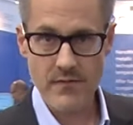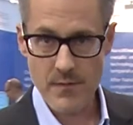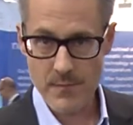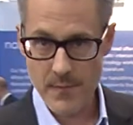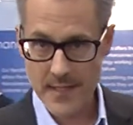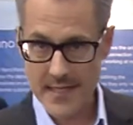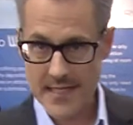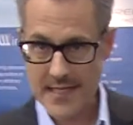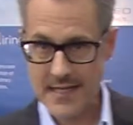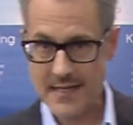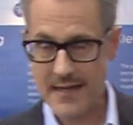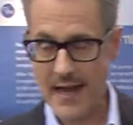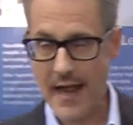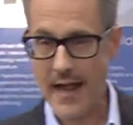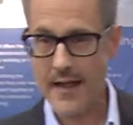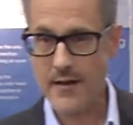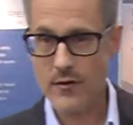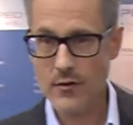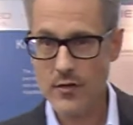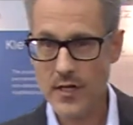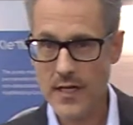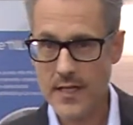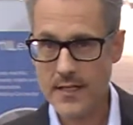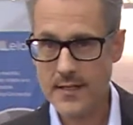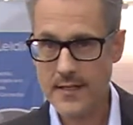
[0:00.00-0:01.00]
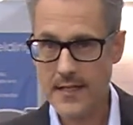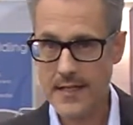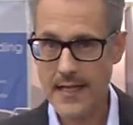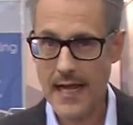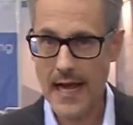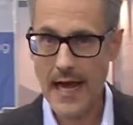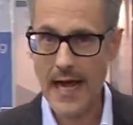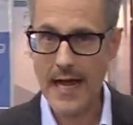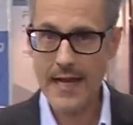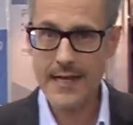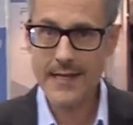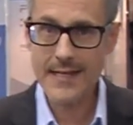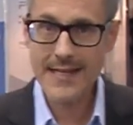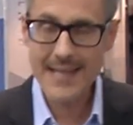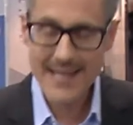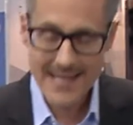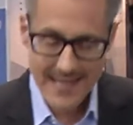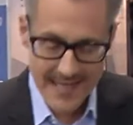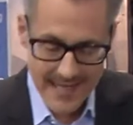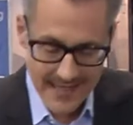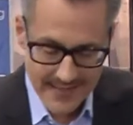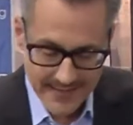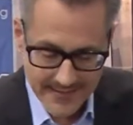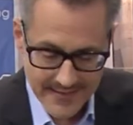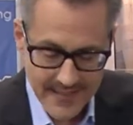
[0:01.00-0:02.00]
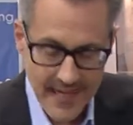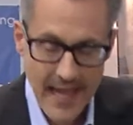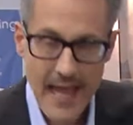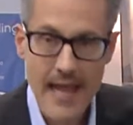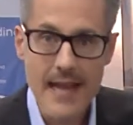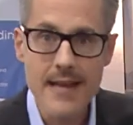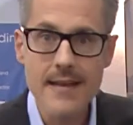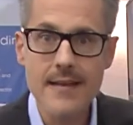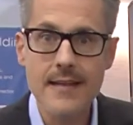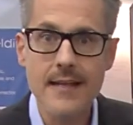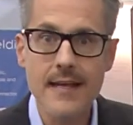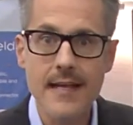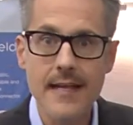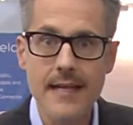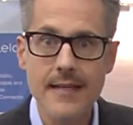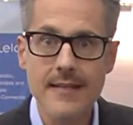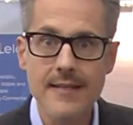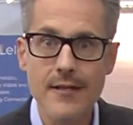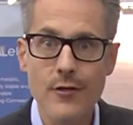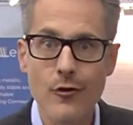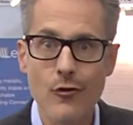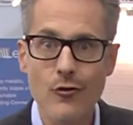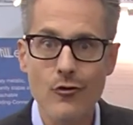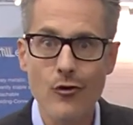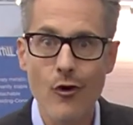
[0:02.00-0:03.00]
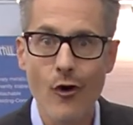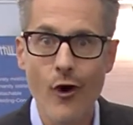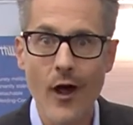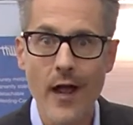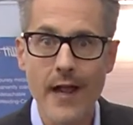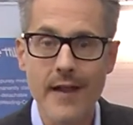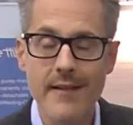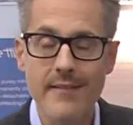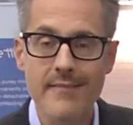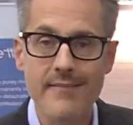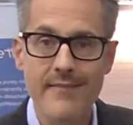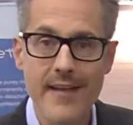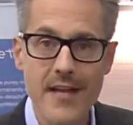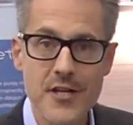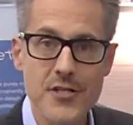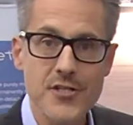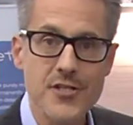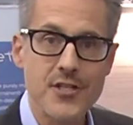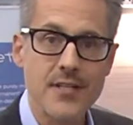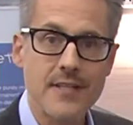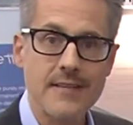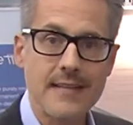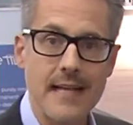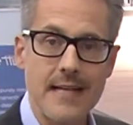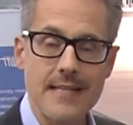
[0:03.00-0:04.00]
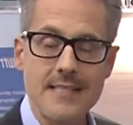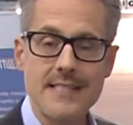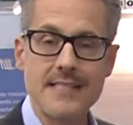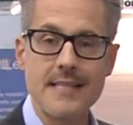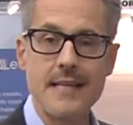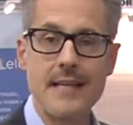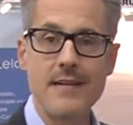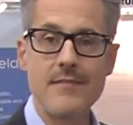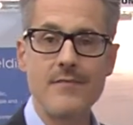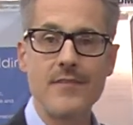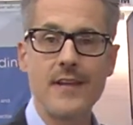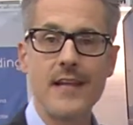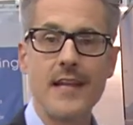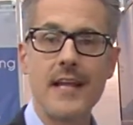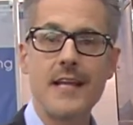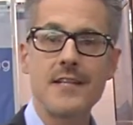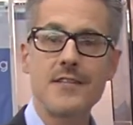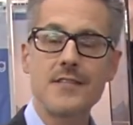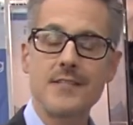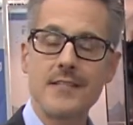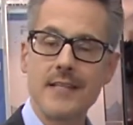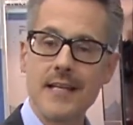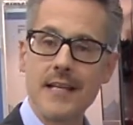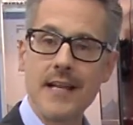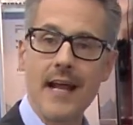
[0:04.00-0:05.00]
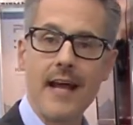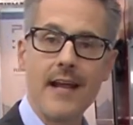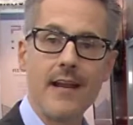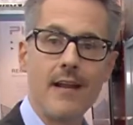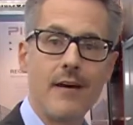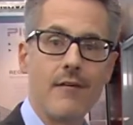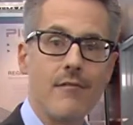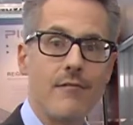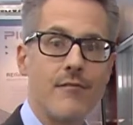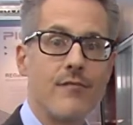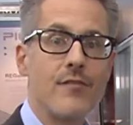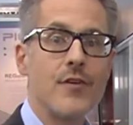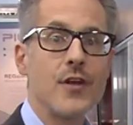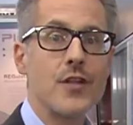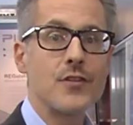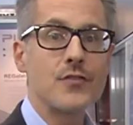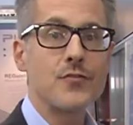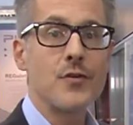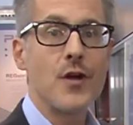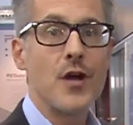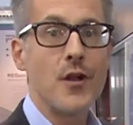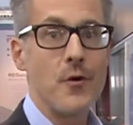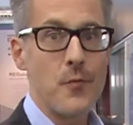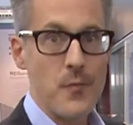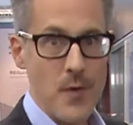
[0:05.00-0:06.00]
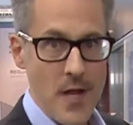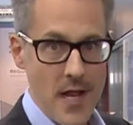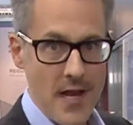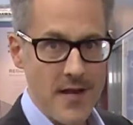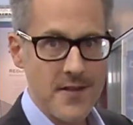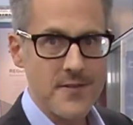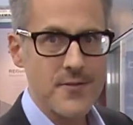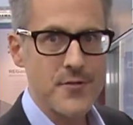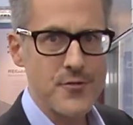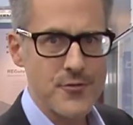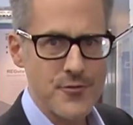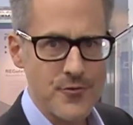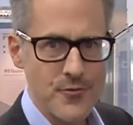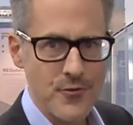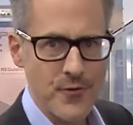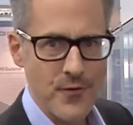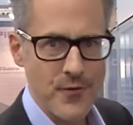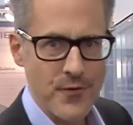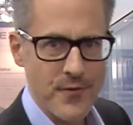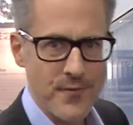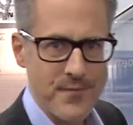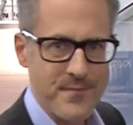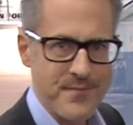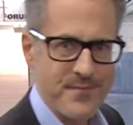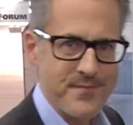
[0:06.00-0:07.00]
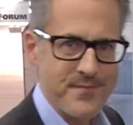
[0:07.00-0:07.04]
room, what's the proper way to get dressed, and the right way to wash your hands. We'll see all the answers now in a virtual reality training course.